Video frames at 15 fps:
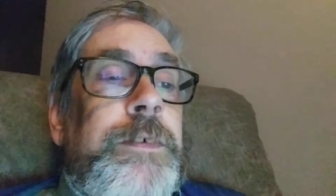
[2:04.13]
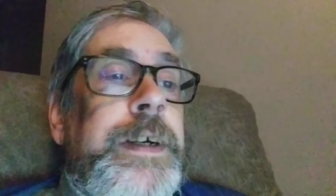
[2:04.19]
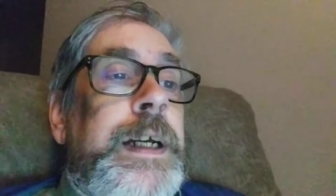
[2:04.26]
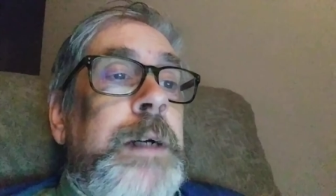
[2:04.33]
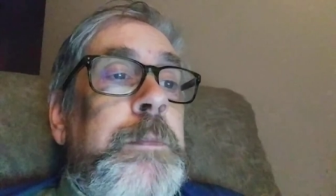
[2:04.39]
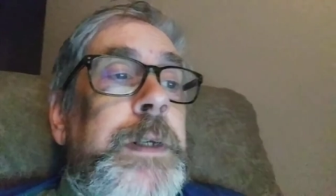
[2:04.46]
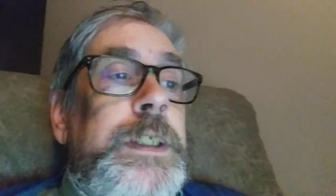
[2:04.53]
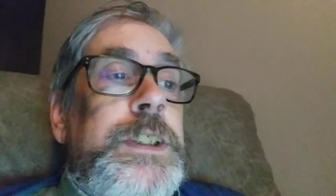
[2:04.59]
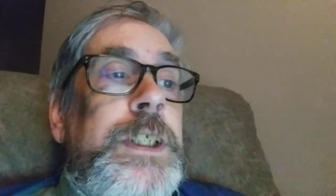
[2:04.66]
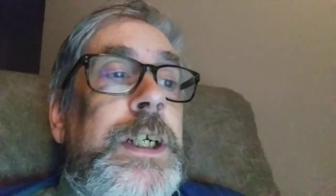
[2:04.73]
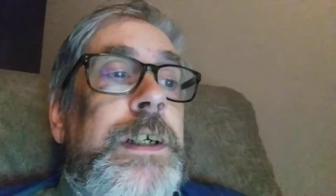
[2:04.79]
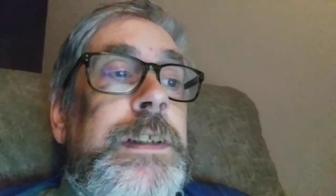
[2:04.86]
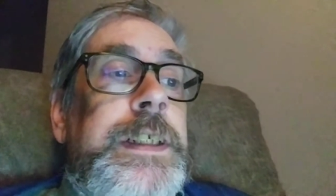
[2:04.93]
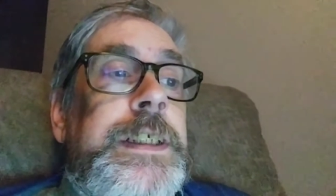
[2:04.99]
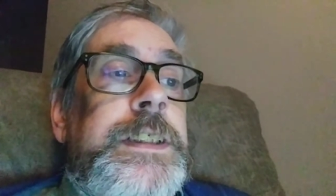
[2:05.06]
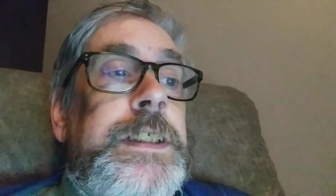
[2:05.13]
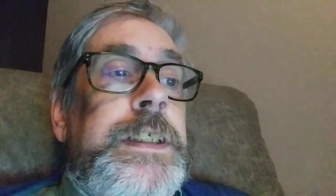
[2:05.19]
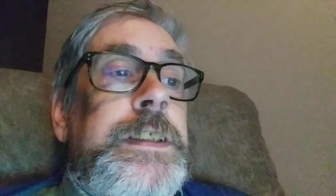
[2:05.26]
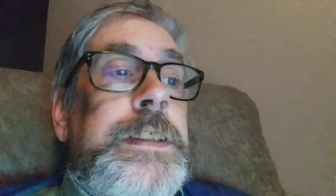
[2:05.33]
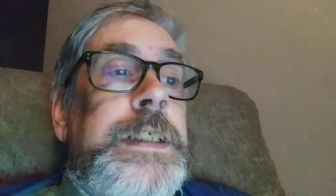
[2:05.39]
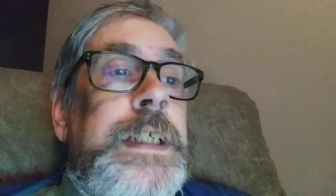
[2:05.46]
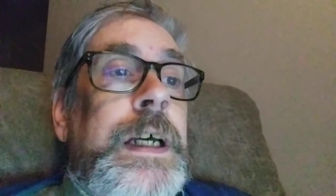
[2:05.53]
I'm going to start
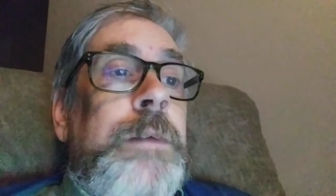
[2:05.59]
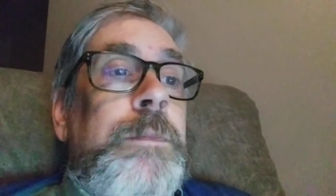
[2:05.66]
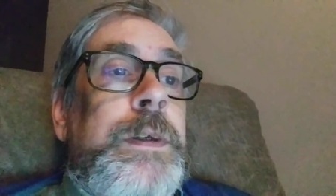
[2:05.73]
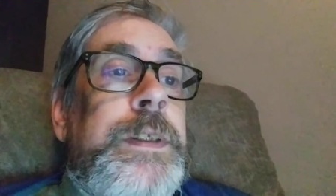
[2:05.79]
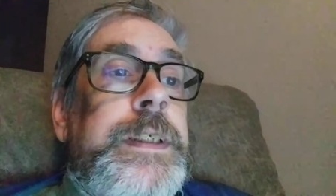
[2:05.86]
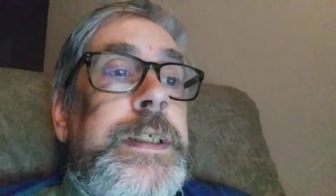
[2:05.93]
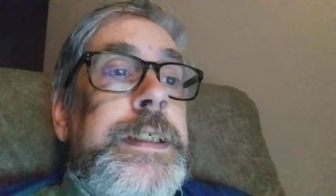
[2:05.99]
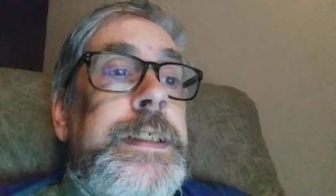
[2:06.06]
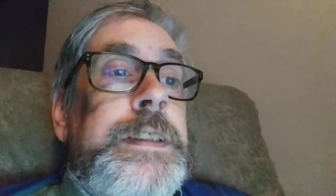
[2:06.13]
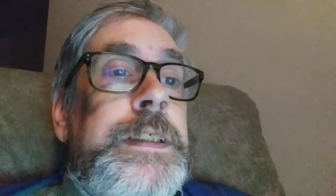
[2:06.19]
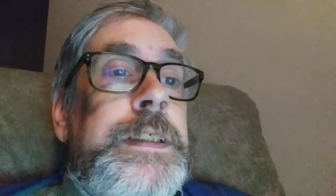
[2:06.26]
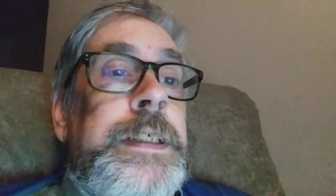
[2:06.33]
listing some of these.